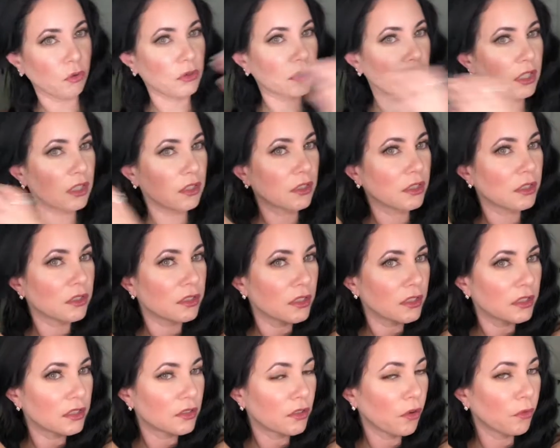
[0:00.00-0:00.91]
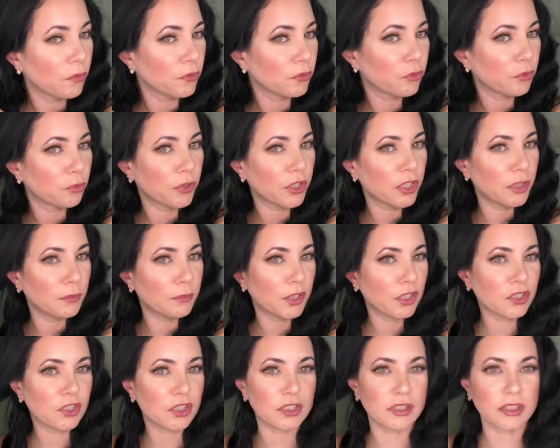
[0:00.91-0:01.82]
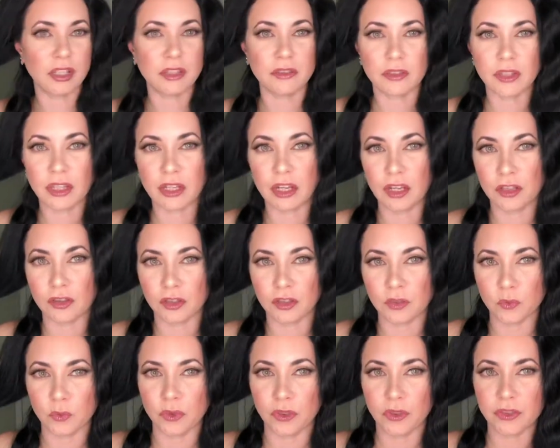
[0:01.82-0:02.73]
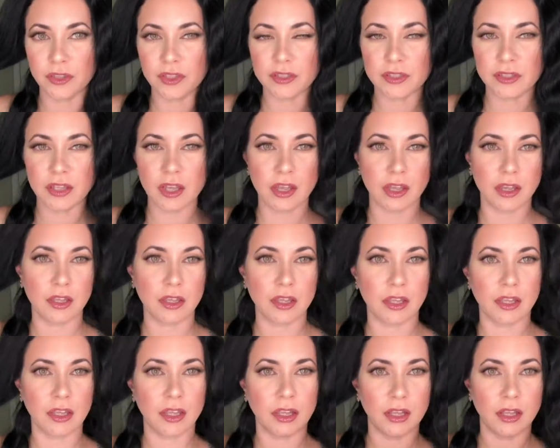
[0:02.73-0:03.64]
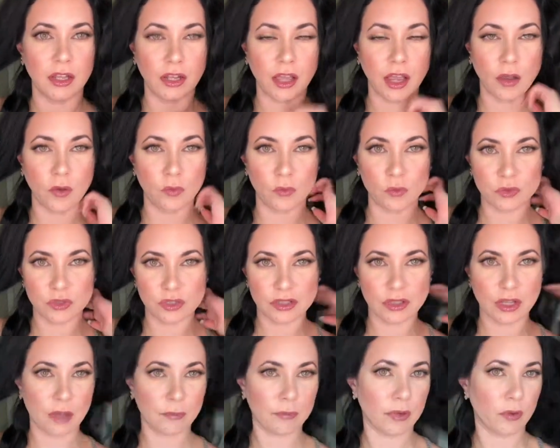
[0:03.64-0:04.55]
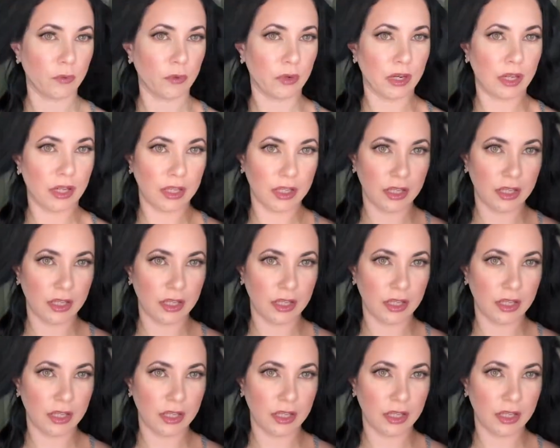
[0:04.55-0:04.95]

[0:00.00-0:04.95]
thing because it's almost pretty much the same thing I did with this side, and I will stop it when I